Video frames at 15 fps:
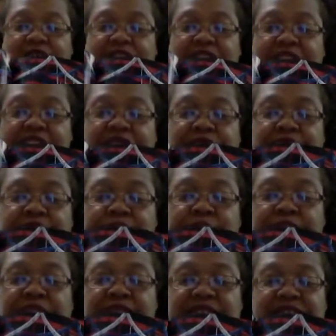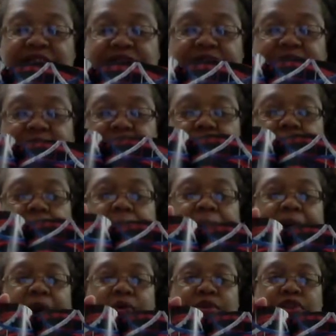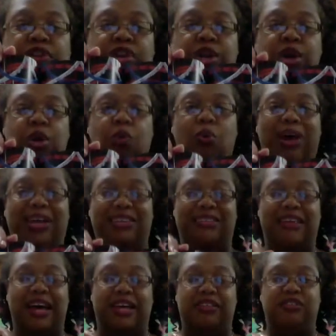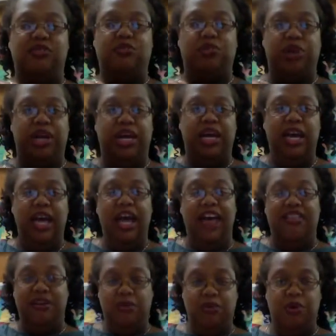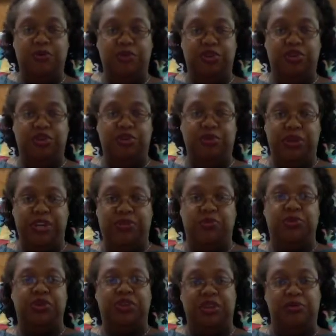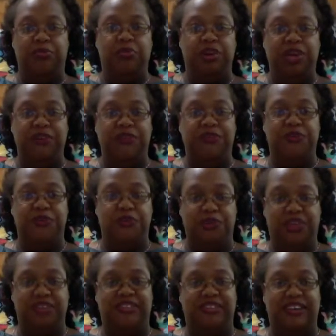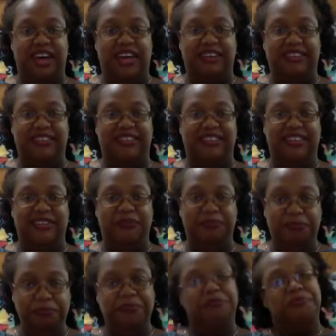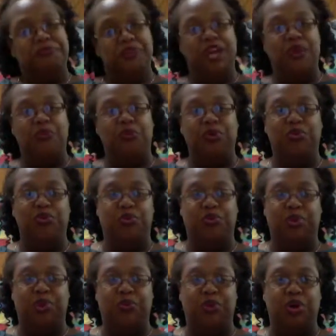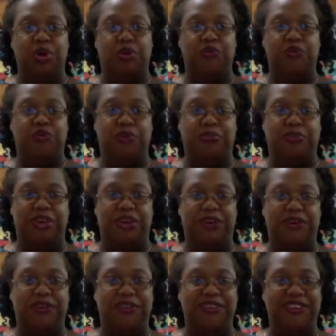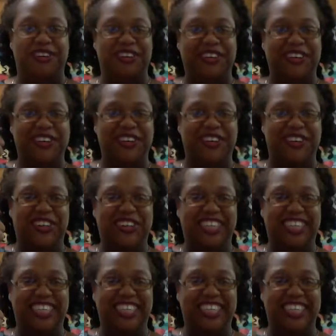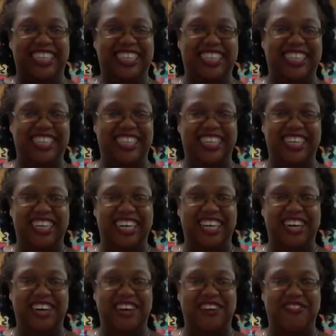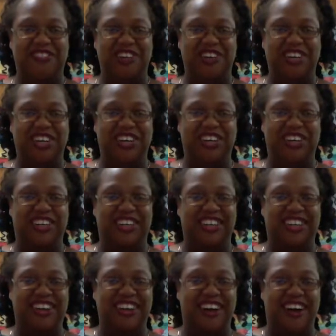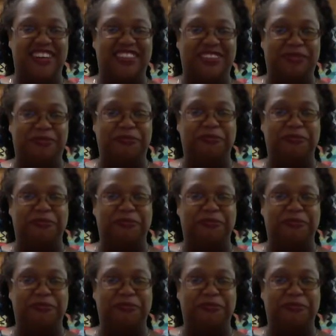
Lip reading: that you notice about West Side Story. And then what we'll do is we'll debrief, we'll discuss, and we will go from there. Good? Very good. Awesome.